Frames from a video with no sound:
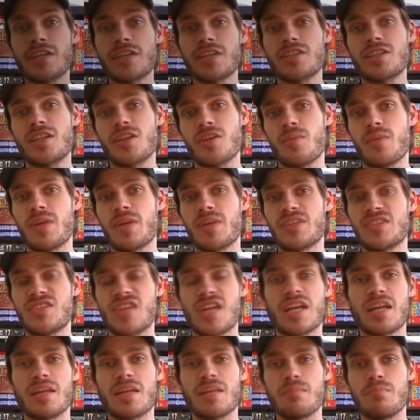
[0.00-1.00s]
actually got my
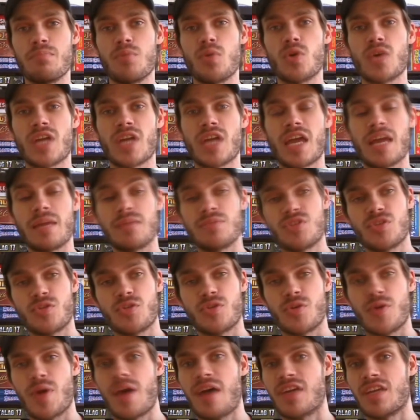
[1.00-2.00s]
start in board games
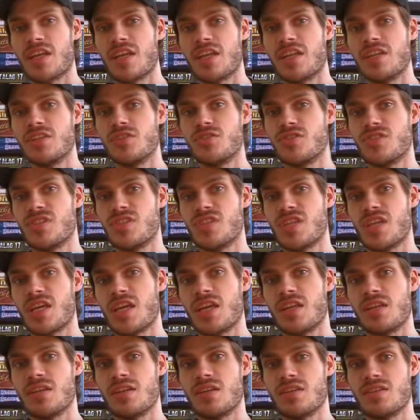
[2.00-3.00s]
through having an interest
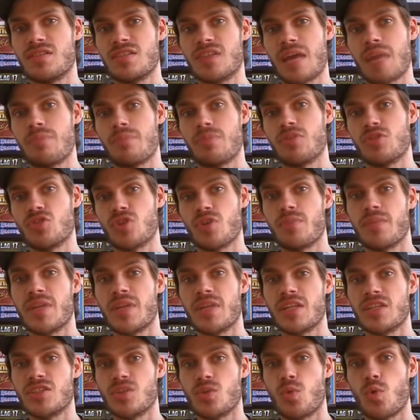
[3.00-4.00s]
in tabletop
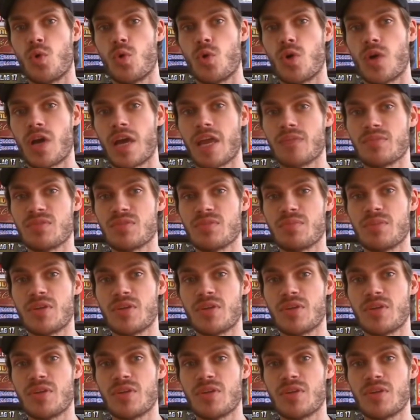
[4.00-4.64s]
miniature war games,